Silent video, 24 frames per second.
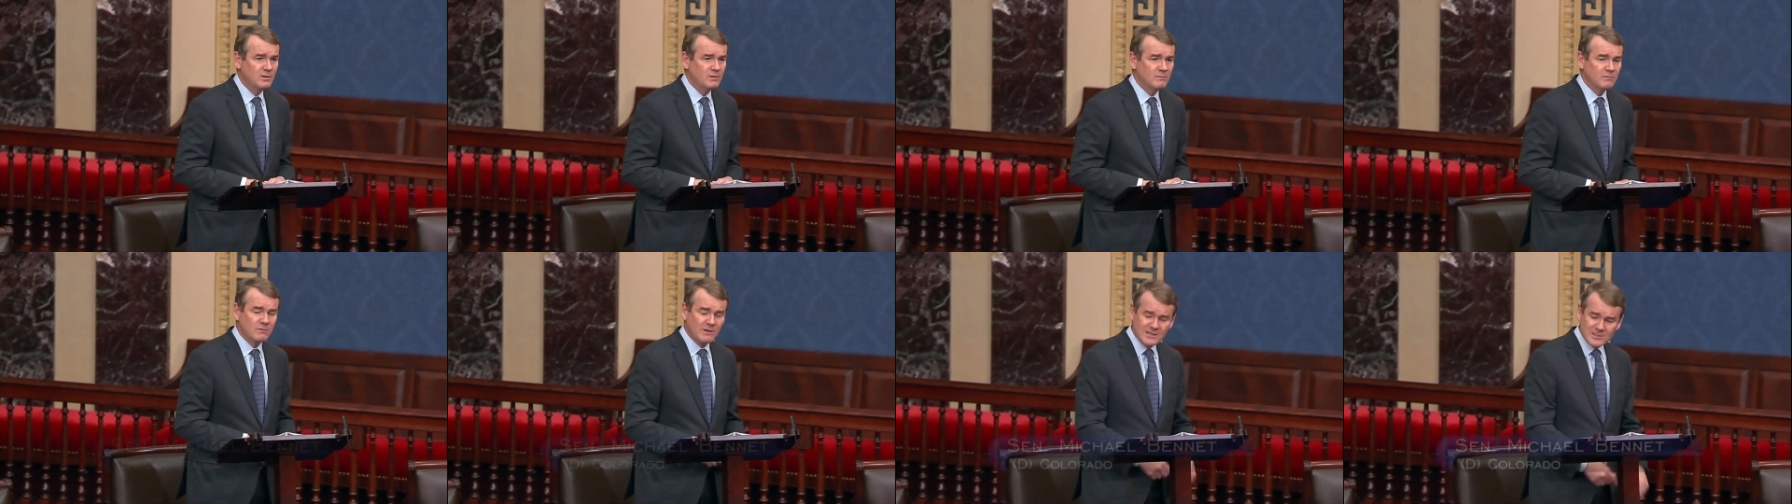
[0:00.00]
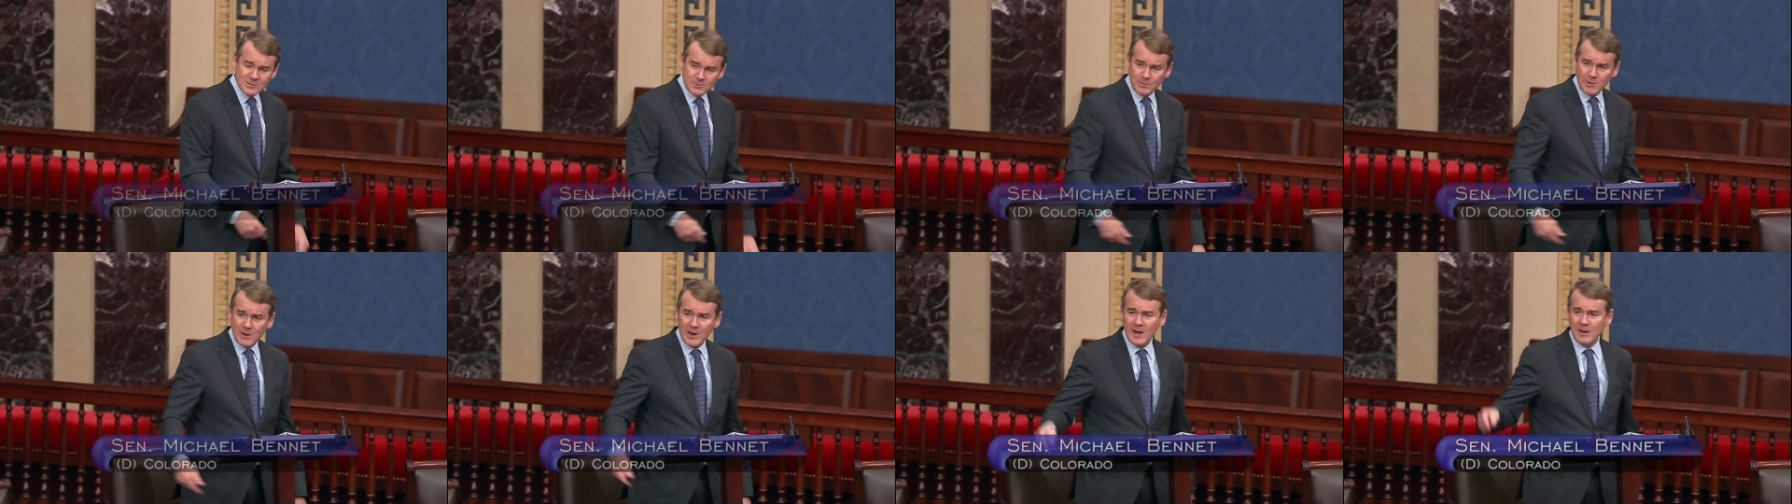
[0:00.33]
Let's
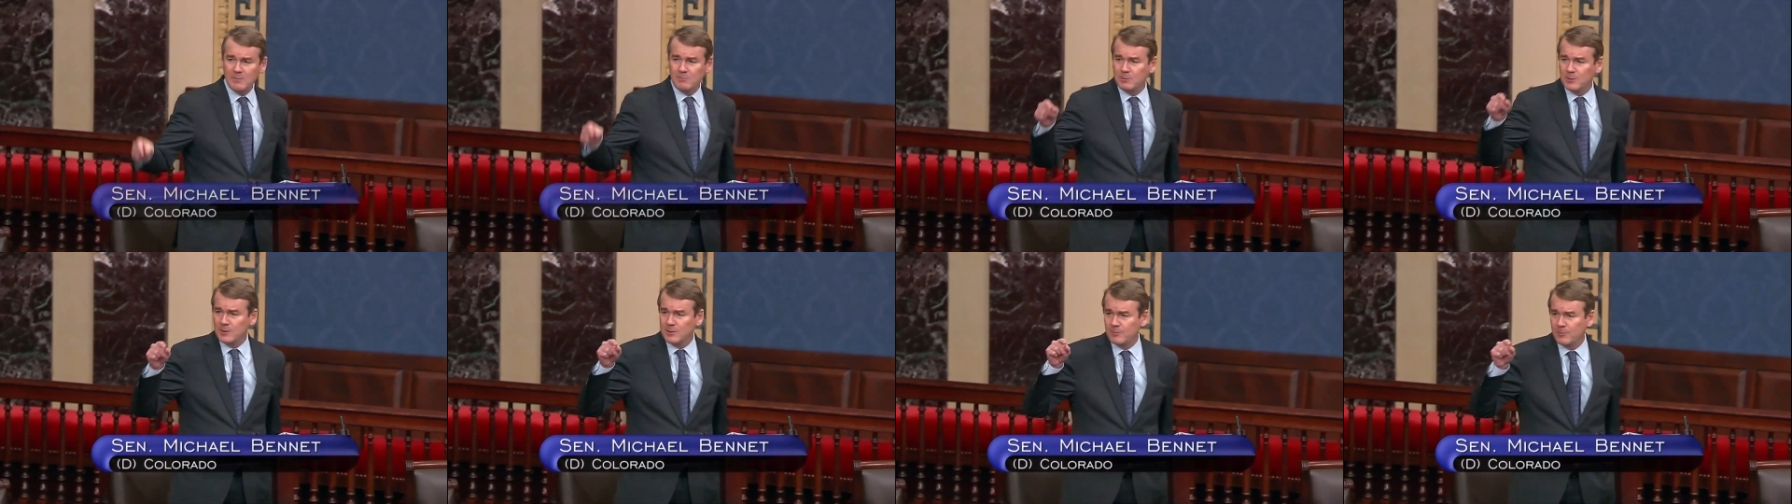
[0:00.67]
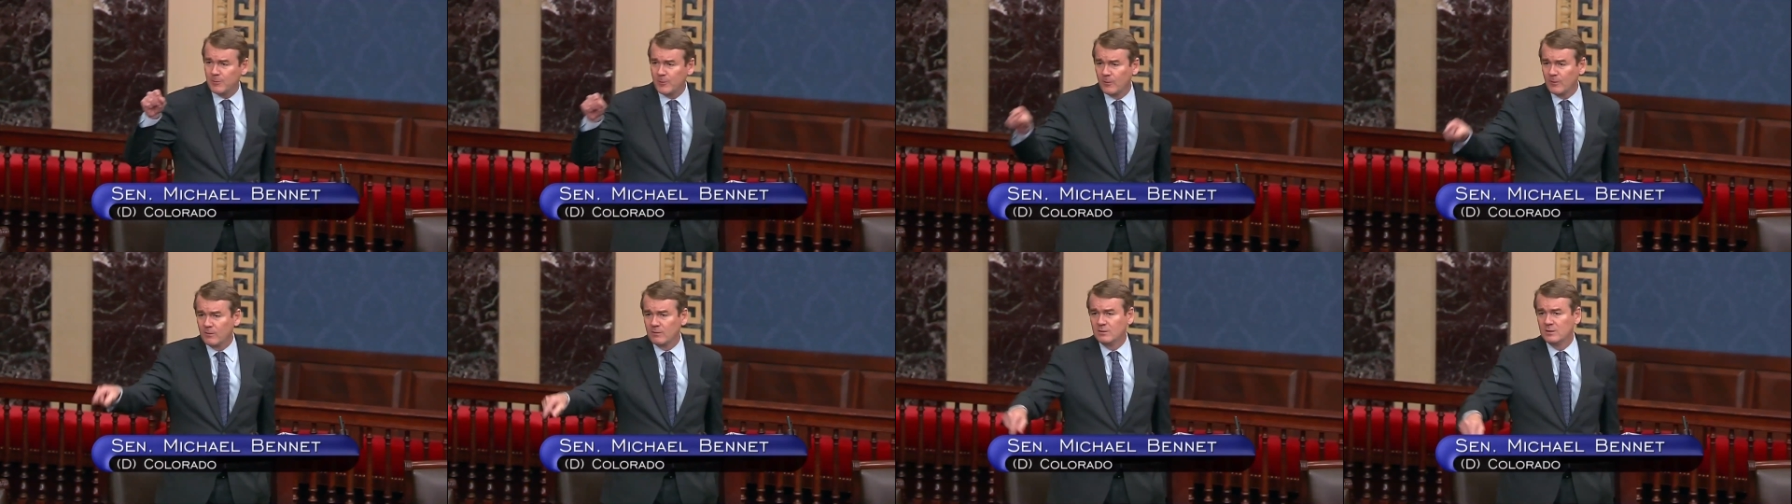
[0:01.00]
pay
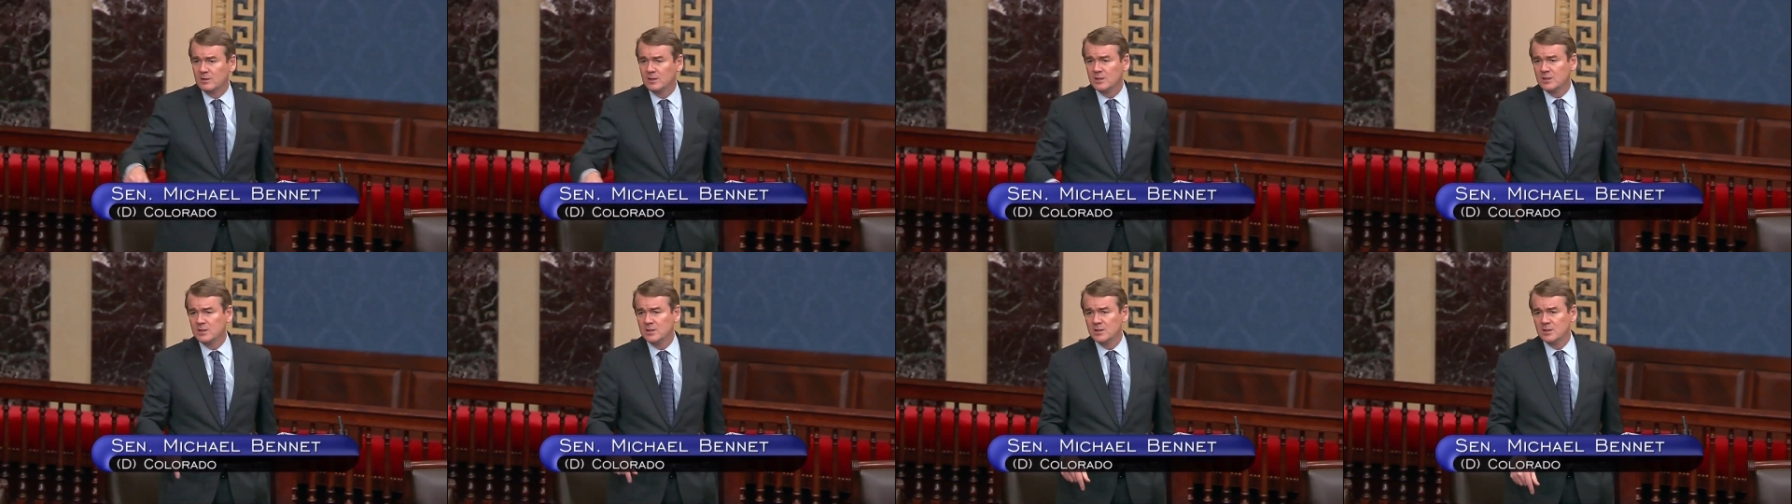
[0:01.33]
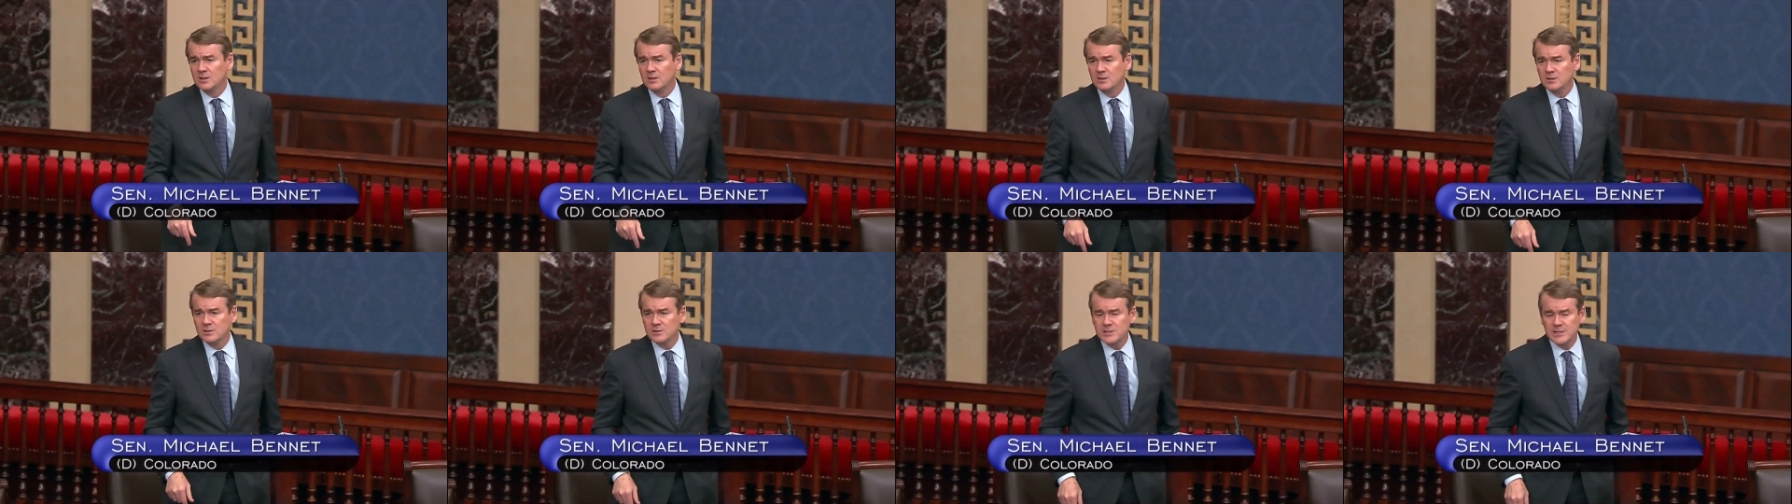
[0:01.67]
people
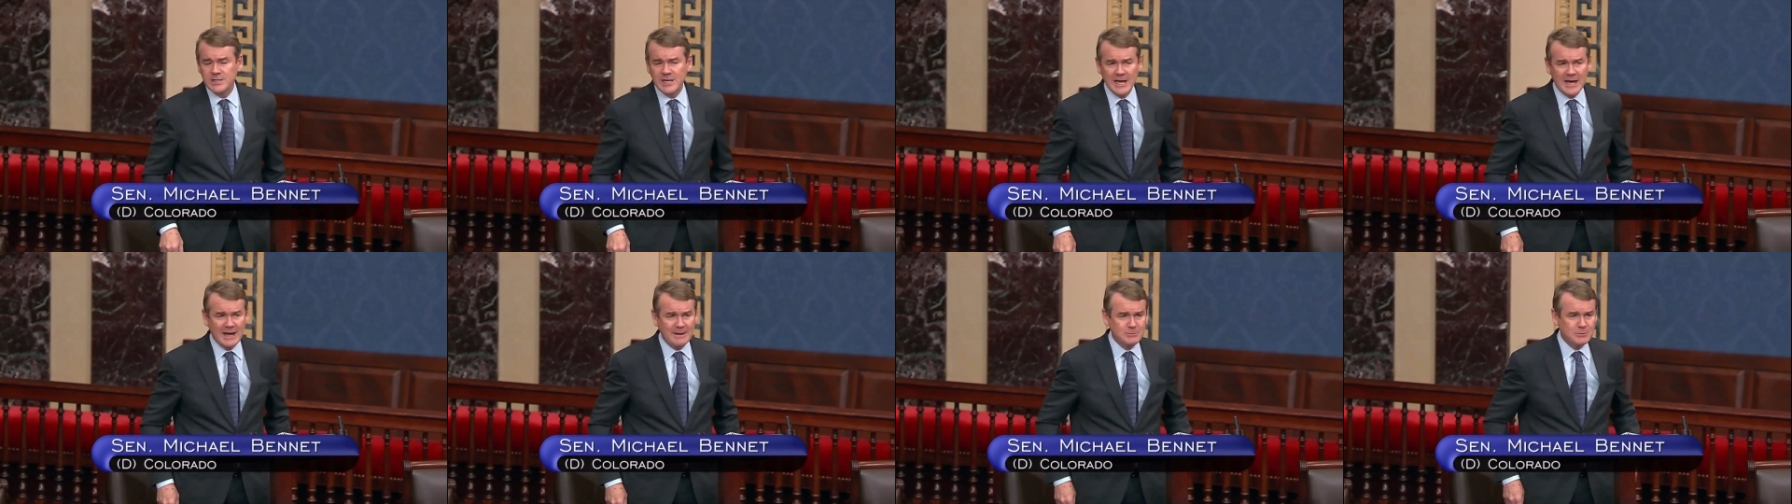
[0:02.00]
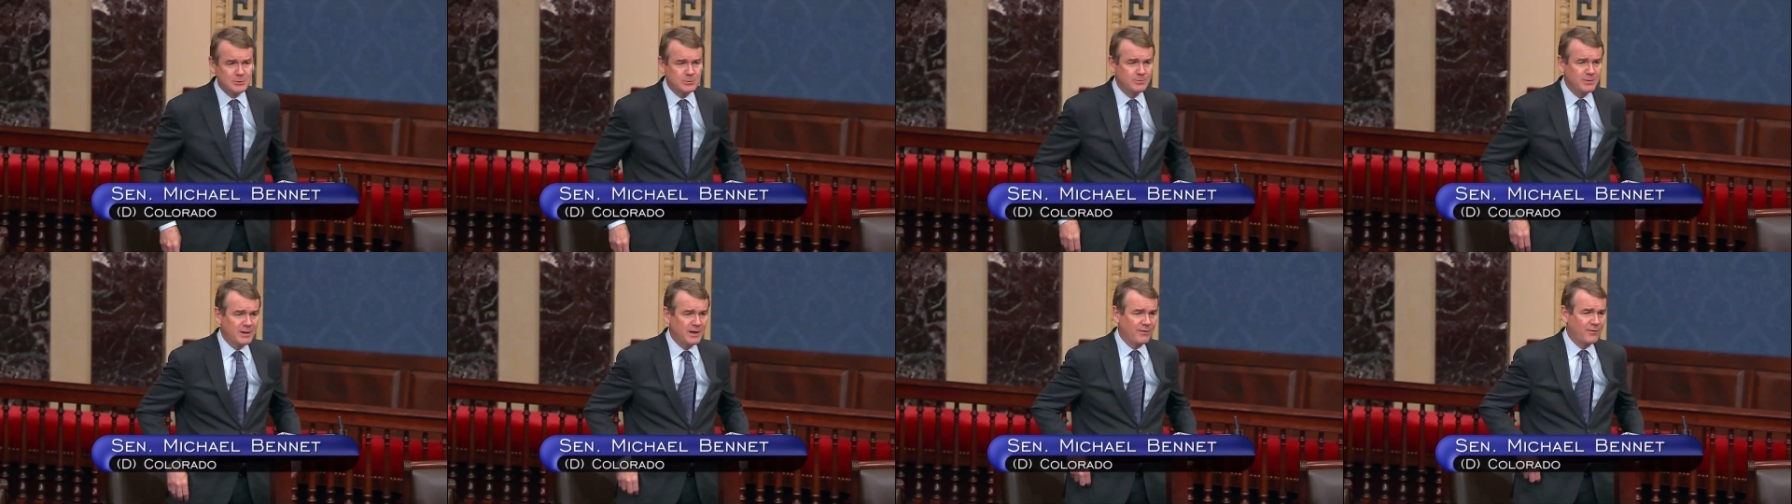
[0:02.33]
to
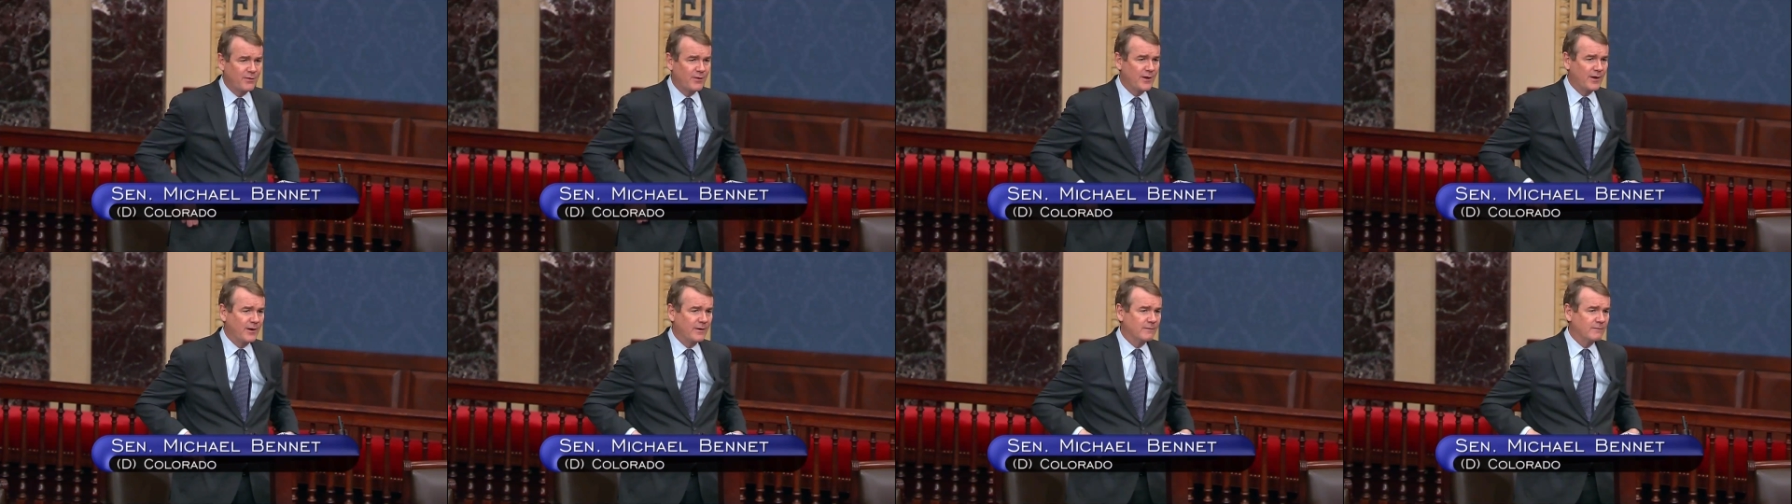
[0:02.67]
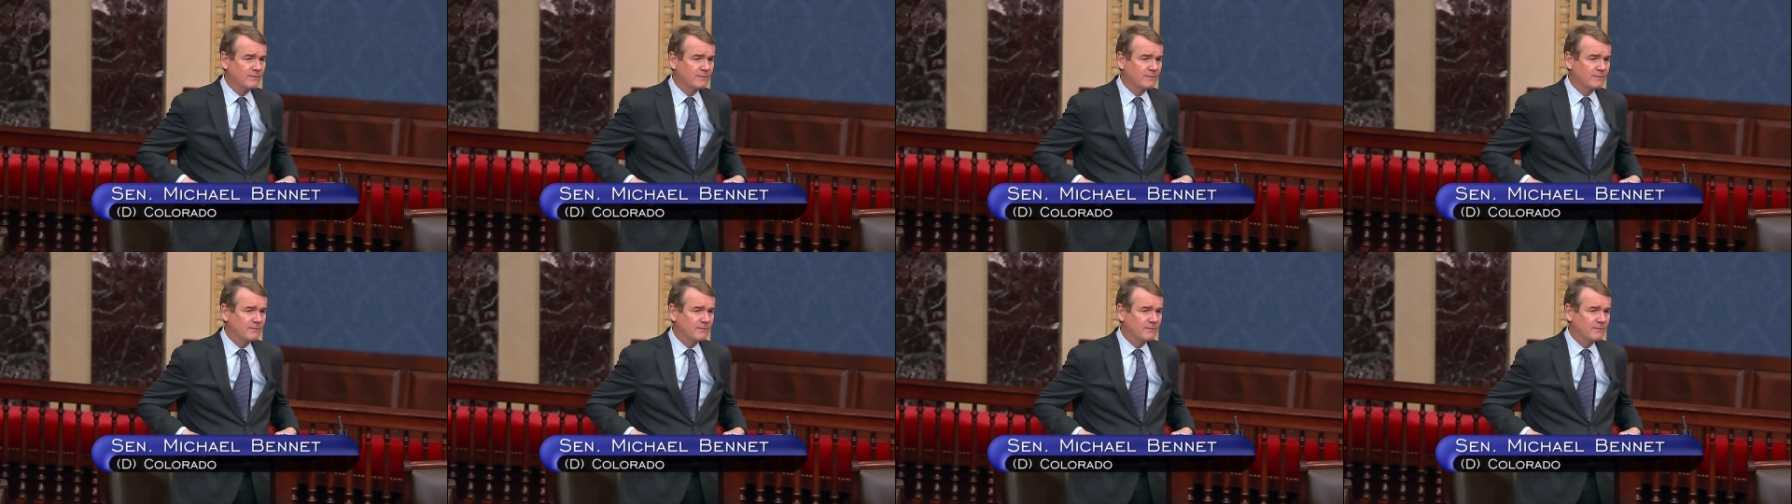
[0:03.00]
capture methane,